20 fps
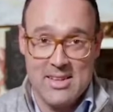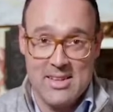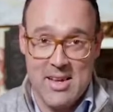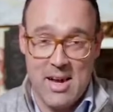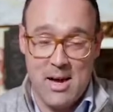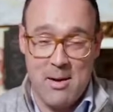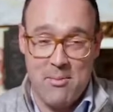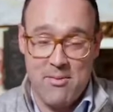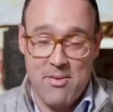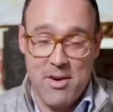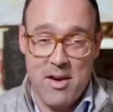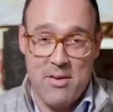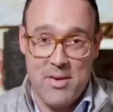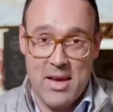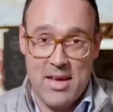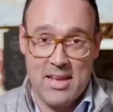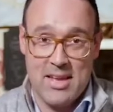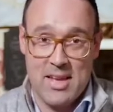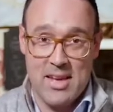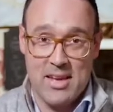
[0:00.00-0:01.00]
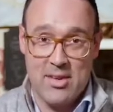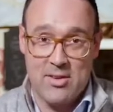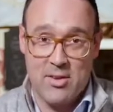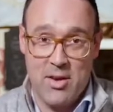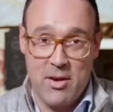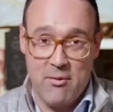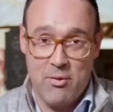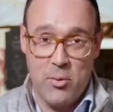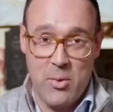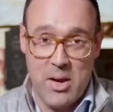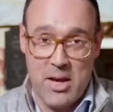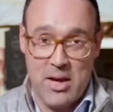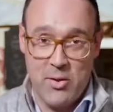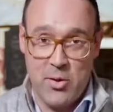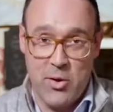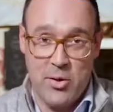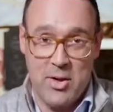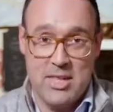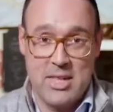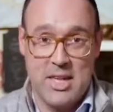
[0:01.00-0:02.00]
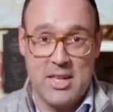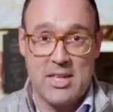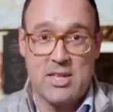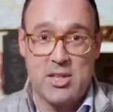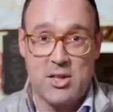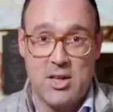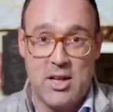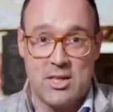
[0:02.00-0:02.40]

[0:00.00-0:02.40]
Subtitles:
top 5 headlines of the week in 30 seconds or